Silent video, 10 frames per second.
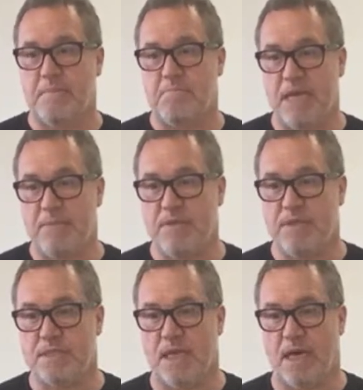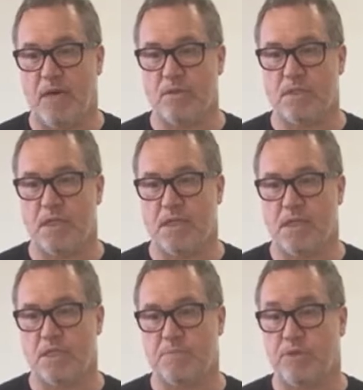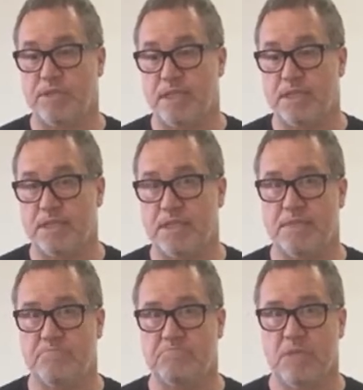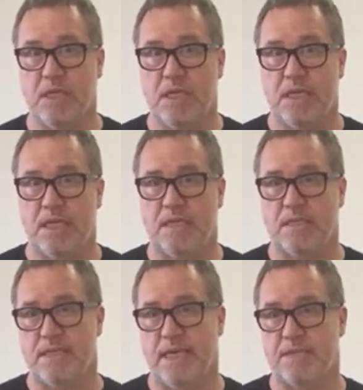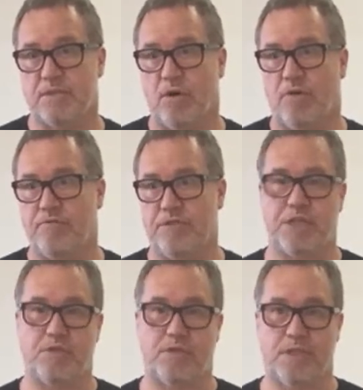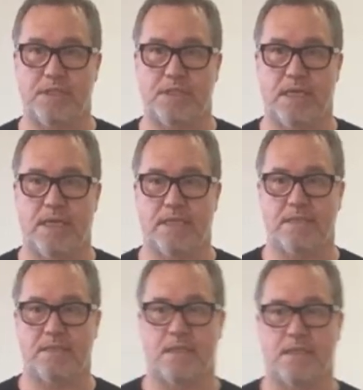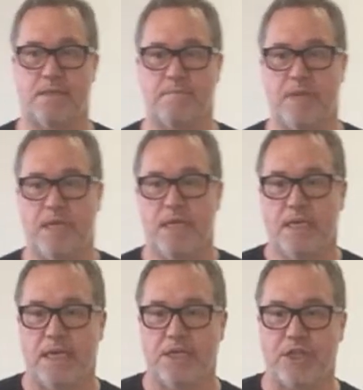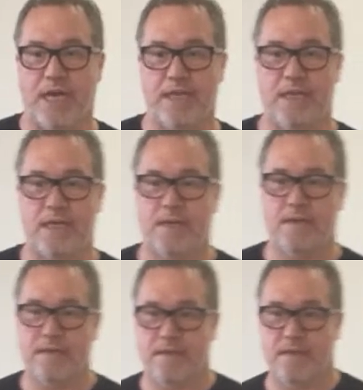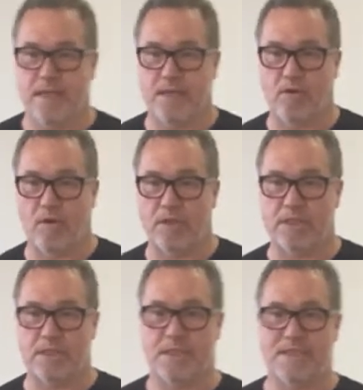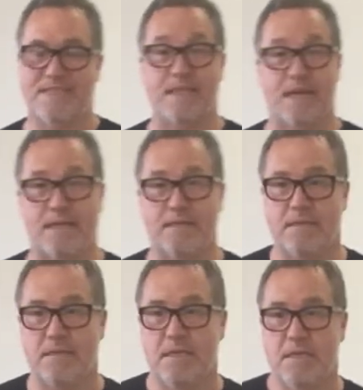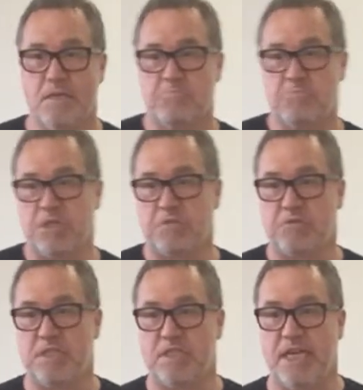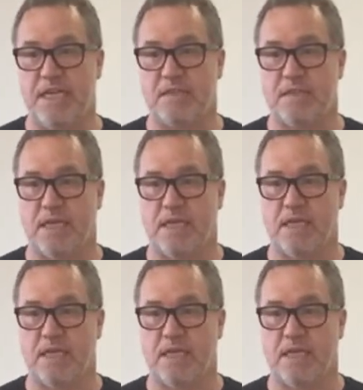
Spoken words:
maybe this allows spontaneity in the sense of naturalness. As in China, they call it ziran. You can translate it